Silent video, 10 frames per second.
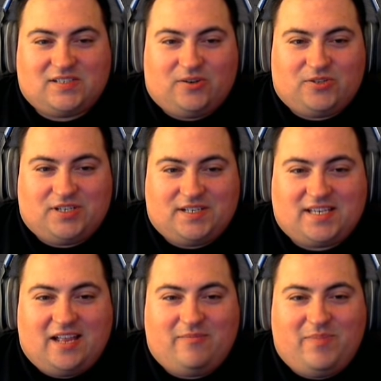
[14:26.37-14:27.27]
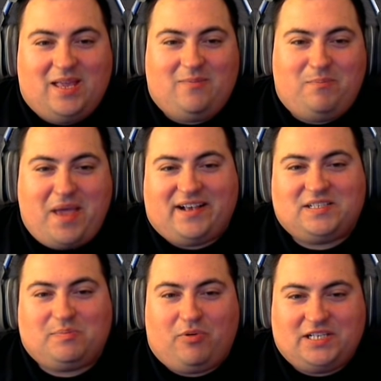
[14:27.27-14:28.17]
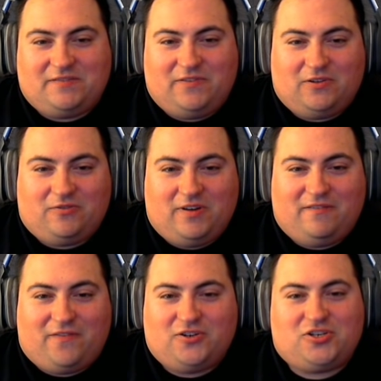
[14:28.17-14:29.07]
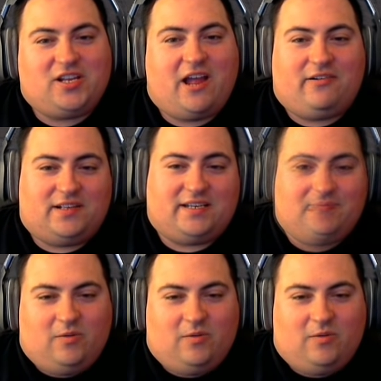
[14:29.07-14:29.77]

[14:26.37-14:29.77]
searches and min-max price filtering functionality.